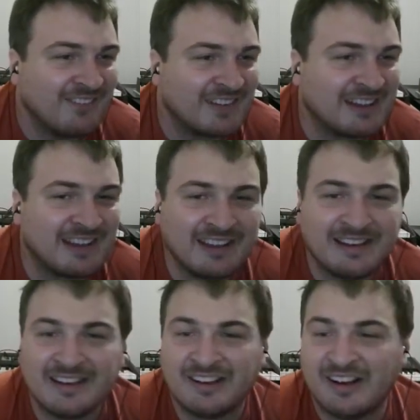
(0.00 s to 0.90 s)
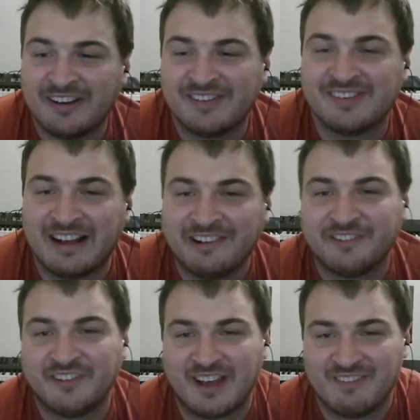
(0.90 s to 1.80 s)
But he did a lot of
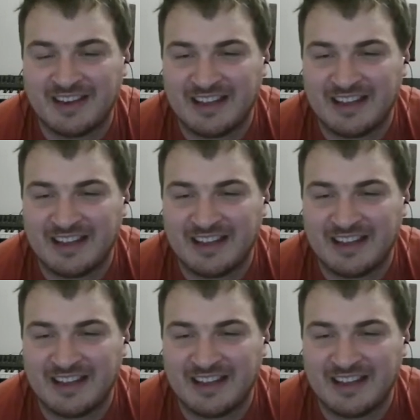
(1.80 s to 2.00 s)
stuff. I mean,